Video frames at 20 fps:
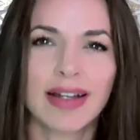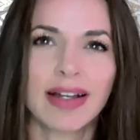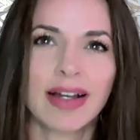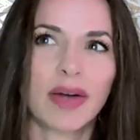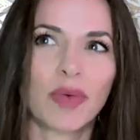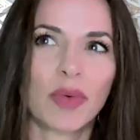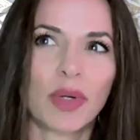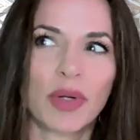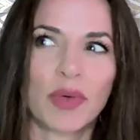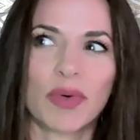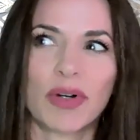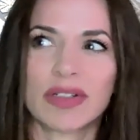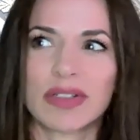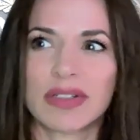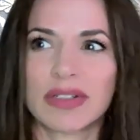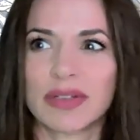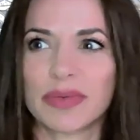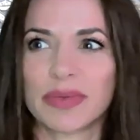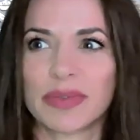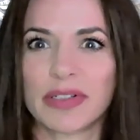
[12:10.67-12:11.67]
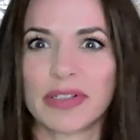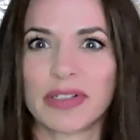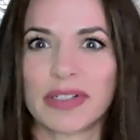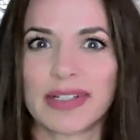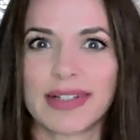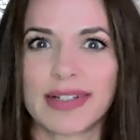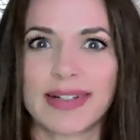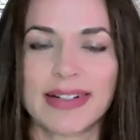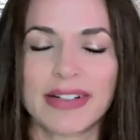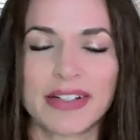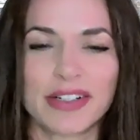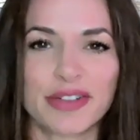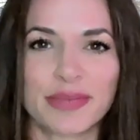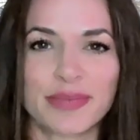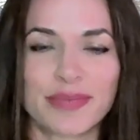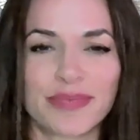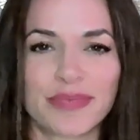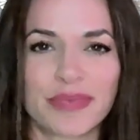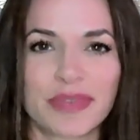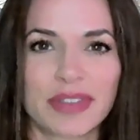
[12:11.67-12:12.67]
And we want to really
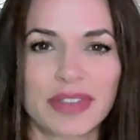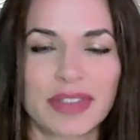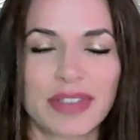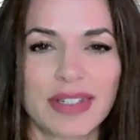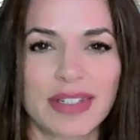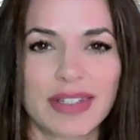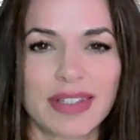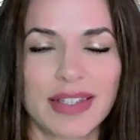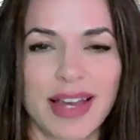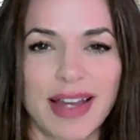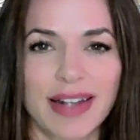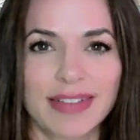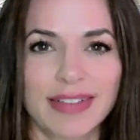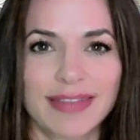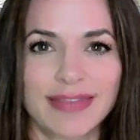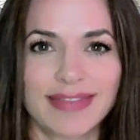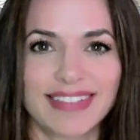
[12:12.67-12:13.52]
get that